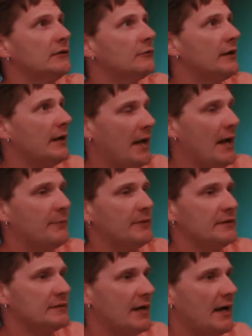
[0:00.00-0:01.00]
What
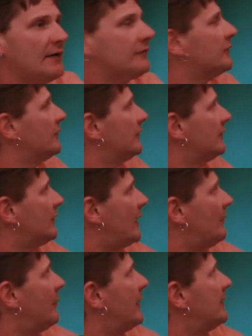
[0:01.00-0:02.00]
happens after
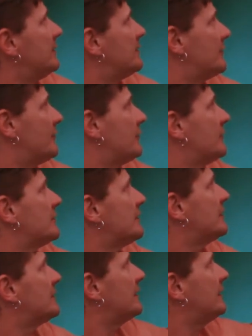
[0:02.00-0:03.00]
I buy these doors
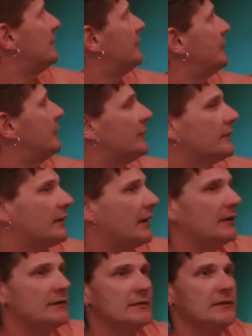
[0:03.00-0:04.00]
is I need to put
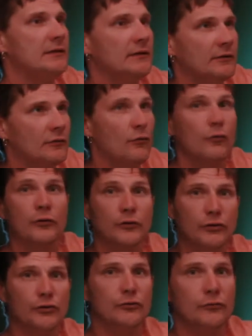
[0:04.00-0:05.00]
antique or
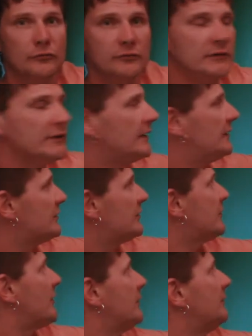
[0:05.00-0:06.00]
new
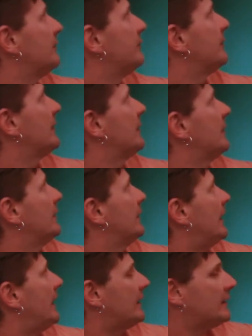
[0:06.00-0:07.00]
hinges on them.
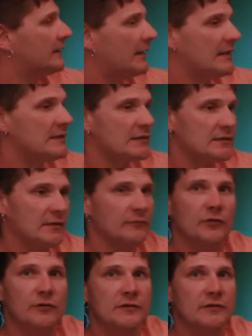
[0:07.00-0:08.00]
And in the case of some
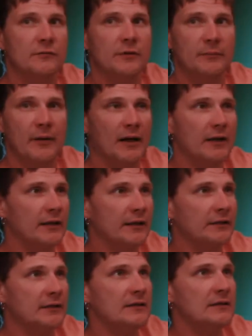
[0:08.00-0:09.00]
doors that we buy
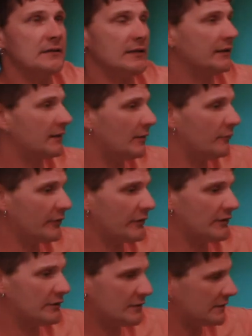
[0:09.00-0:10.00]
like these, they come with
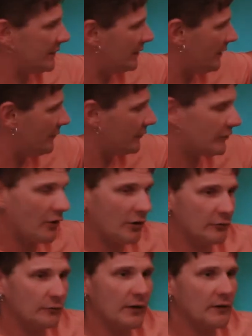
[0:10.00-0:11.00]
hinges, they come with
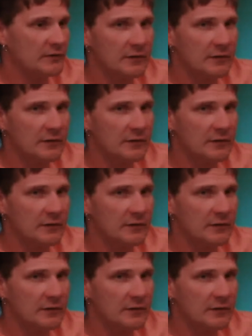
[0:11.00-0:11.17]
hardware.